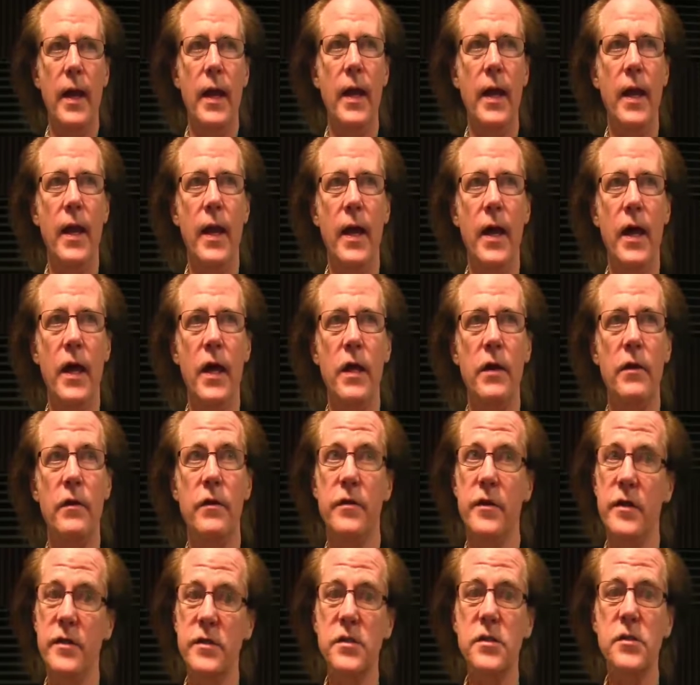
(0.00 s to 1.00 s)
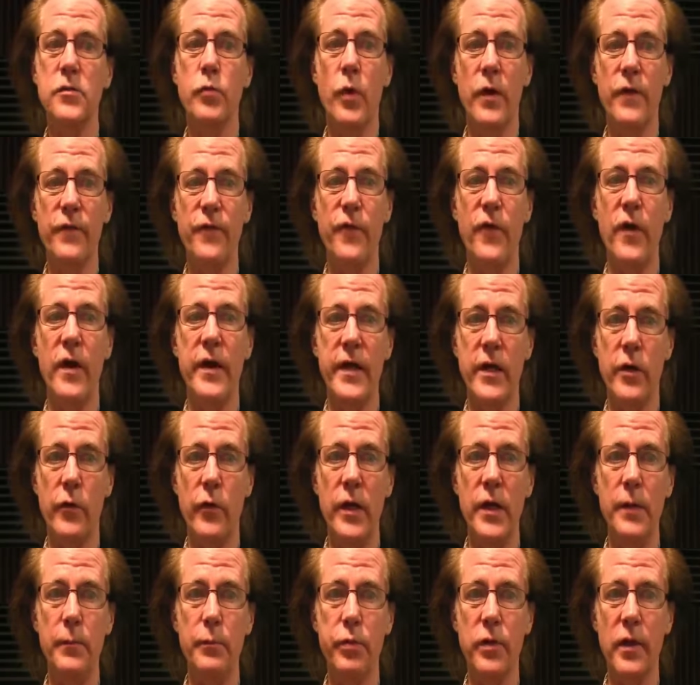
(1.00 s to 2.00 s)
And this is what Freddie
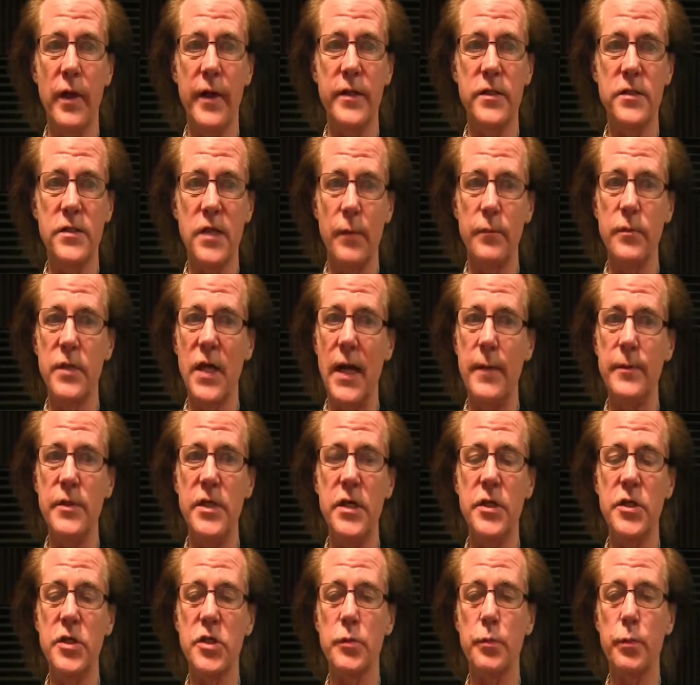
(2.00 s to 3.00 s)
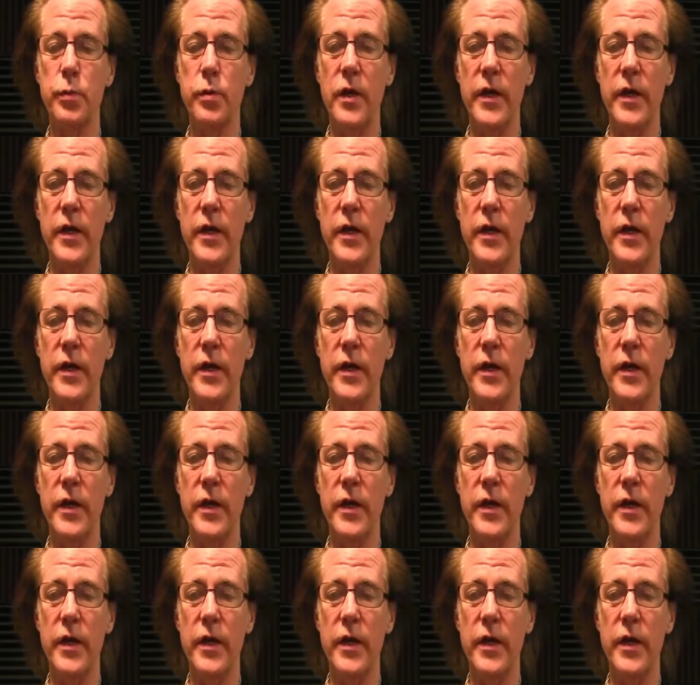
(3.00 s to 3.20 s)
Green played. Sometimes he just